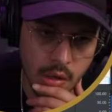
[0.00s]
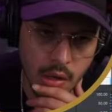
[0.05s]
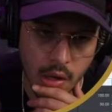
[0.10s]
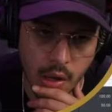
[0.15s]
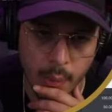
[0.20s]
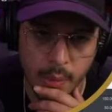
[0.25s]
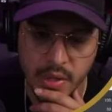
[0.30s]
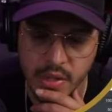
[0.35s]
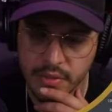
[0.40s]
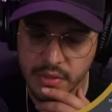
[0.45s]
I'm
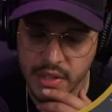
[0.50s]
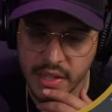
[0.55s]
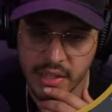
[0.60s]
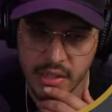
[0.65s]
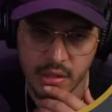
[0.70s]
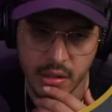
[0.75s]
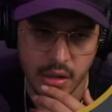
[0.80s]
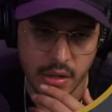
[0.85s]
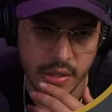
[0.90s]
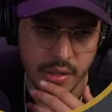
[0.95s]
looking for like
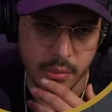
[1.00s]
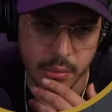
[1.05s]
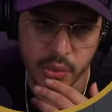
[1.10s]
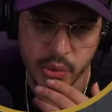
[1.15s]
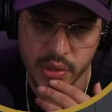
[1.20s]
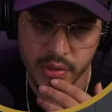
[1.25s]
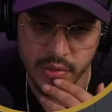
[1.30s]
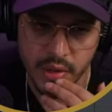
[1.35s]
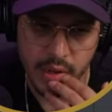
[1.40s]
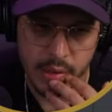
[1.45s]
dark and
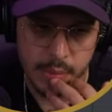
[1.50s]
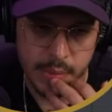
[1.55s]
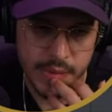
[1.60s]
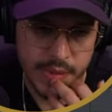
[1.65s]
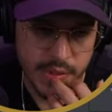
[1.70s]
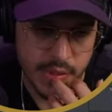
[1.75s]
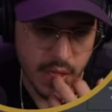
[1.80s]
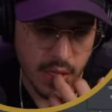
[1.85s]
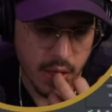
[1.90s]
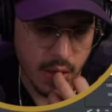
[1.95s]
moody
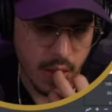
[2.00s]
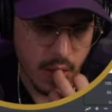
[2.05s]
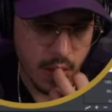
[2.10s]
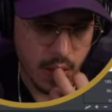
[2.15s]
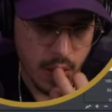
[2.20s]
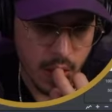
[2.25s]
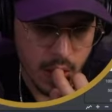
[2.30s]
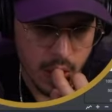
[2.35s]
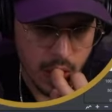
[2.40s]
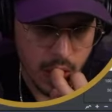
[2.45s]
vibes.
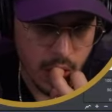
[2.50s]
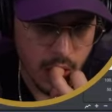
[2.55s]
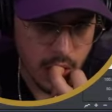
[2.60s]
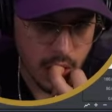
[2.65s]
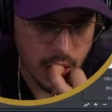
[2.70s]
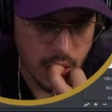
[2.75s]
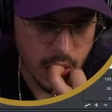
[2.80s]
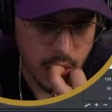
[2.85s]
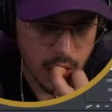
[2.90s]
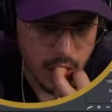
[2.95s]

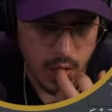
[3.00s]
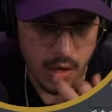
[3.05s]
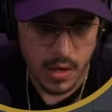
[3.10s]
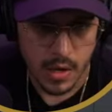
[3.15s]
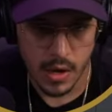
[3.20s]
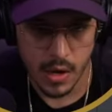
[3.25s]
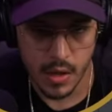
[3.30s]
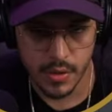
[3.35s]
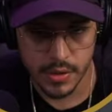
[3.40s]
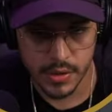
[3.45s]

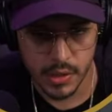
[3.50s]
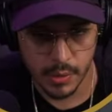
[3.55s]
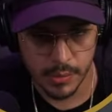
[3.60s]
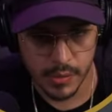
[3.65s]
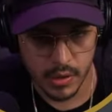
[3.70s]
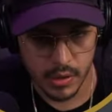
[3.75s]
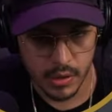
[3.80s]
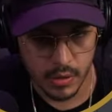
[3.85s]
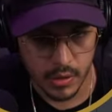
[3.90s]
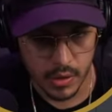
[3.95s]
And there's
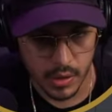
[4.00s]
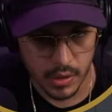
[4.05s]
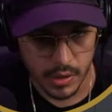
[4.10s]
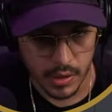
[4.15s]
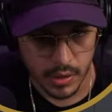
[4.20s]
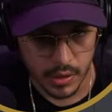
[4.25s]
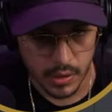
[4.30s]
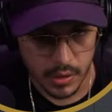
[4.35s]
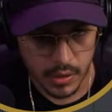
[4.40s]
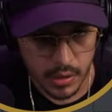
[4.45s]
something going on
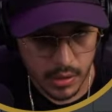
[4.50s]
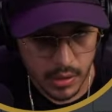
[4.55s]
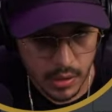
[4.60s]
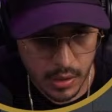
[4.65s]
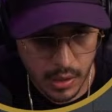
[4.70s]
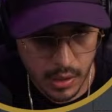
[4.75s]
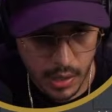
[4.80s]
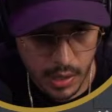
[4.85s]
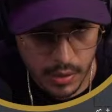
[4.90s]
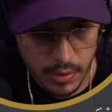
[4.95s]

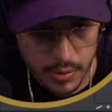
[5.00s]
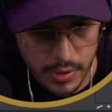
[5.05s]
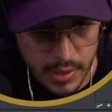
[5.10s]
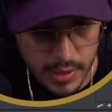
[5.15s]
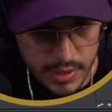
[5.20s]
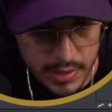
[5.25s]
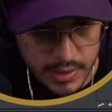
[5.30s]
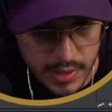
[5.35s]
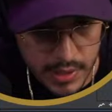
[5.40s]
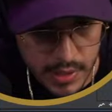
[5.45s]
here. I don't
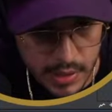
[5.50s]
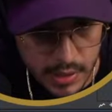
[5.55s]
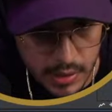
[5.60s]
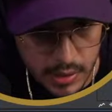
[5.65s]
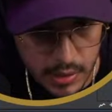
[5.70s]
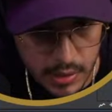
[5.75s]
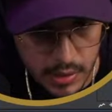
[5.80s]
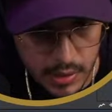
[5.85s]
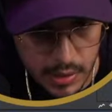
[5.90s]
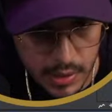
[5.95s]
think it's
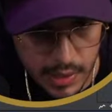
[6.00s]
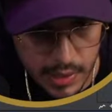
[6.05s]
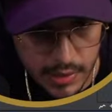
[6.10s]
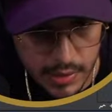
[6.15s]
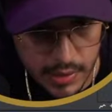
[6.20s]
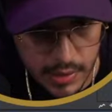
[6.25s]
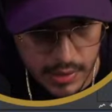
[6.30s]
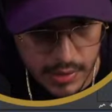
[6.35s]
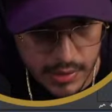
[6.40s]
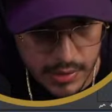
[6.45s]
hitting at
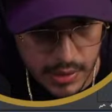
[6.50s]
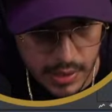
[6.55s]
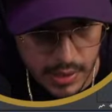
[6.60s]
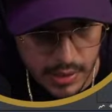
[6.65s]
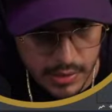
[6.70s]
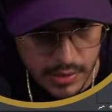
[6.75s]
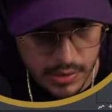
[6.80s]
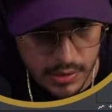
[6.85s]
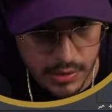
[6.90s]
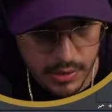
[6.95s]
the
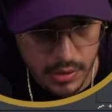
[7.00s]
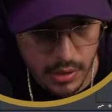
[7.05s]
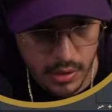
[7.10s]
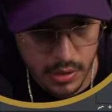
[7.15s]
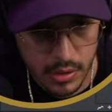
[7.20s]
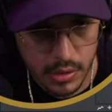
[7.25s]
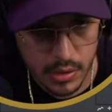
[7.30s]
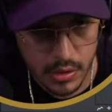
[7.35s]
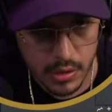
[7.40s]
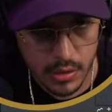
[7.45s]
exact
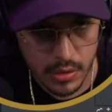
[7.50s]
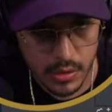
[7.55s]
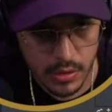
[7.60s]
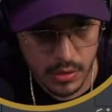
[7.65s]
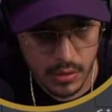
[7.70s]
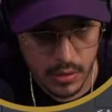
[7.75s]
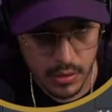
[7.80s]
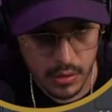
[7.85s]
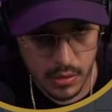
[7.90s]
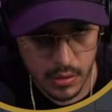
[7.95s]
start.
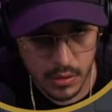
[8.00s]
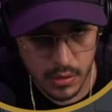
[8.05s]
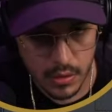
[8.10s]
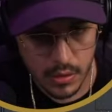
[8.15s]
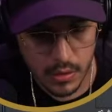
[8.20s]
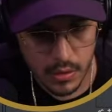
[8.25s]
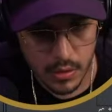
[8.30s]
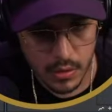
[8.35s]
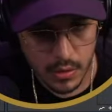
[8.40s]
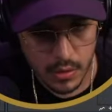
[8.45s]

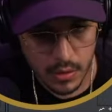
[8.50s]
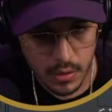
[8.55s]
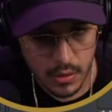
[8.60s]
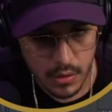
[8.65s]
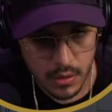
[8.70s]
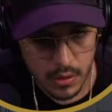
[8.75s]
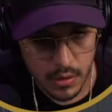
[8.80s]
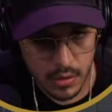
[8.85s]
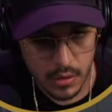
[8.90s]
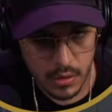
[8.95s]

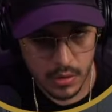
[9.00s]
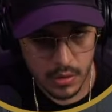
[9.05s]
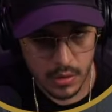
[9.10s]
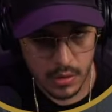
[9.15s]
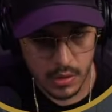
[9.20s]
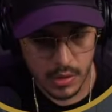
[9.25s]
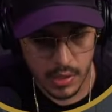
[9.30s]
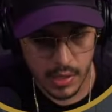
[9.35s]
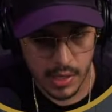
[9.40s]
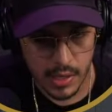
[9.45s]

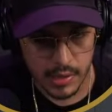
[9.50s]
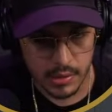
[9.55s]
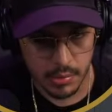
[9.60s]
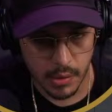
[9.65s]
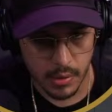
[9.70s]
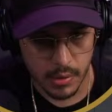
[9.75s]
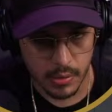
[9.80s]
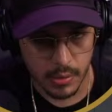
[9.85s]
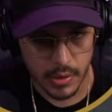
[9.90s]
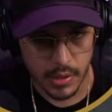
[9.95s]
Yeah, that's
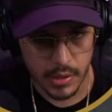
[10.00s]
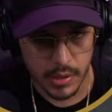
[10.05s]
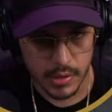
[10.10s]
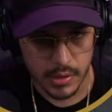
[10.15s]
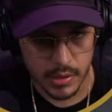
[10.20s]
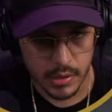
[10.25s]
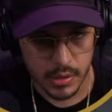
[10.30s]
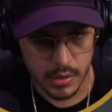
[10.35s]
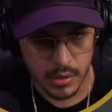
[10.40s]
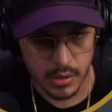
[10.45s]
probably what it
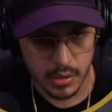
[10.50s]
is.